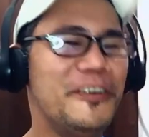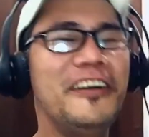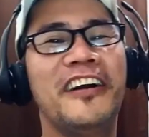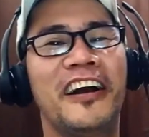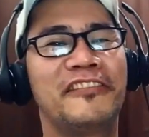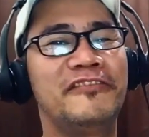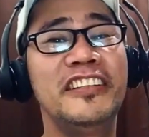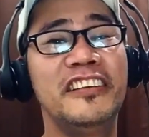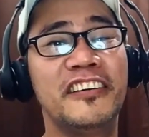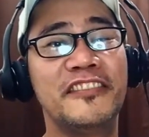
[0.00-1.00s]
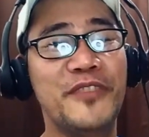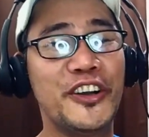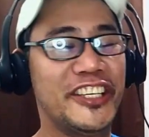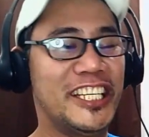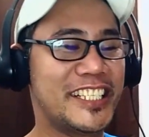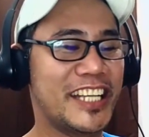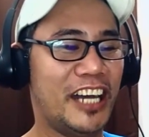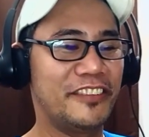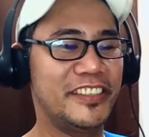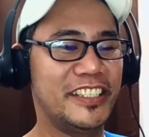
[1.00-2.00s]
Wow, I really love Bojan's
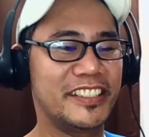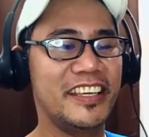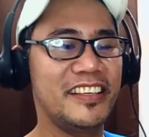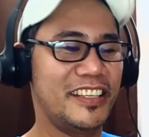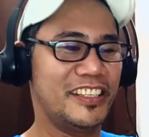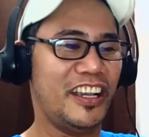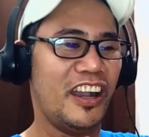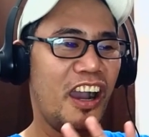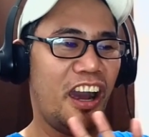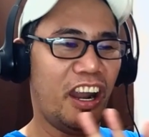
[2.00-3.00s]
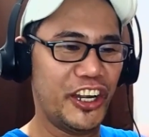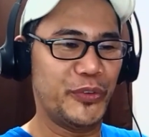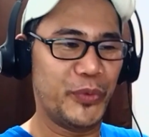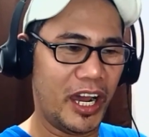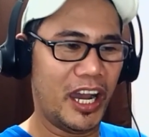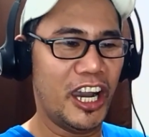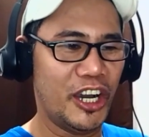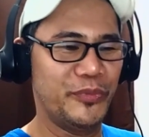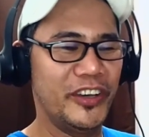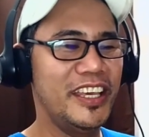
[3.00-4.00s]
confidence. He's such a heart
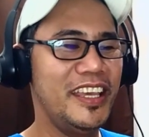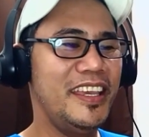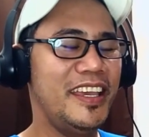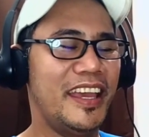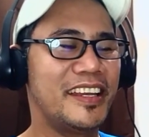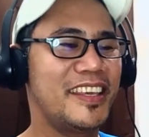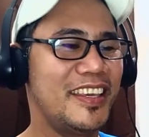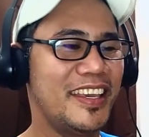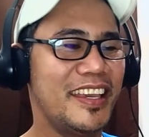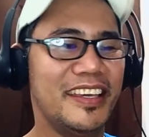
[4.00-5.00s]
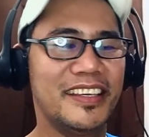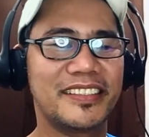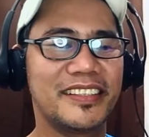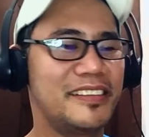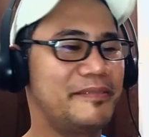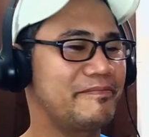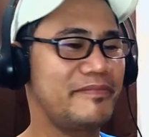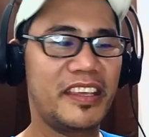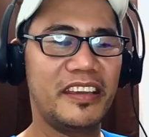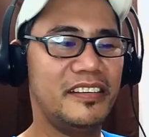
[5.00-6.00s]
rob and he is
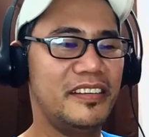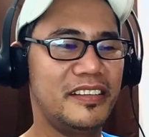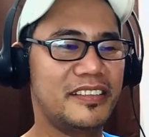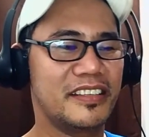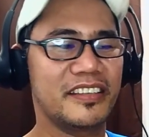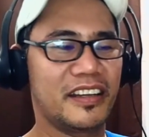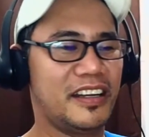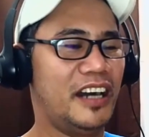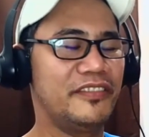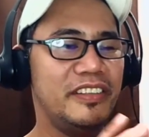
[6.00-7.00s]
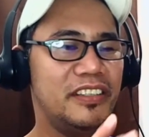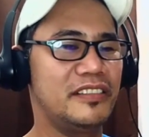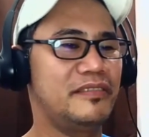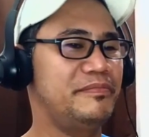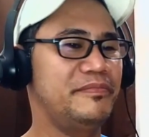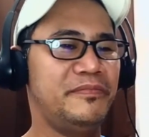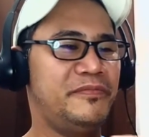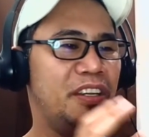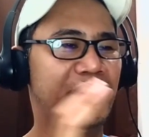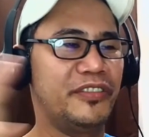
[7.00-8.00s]
is such a confident,
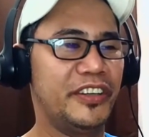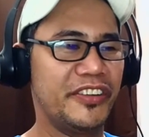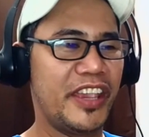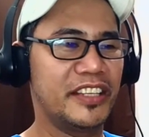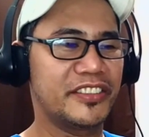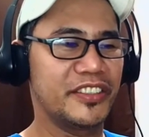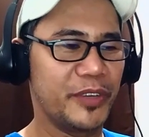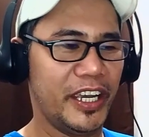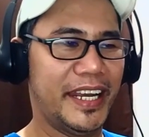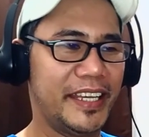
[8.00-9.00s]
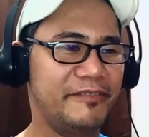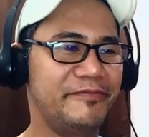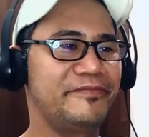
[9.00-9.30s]
very, very handsome guy.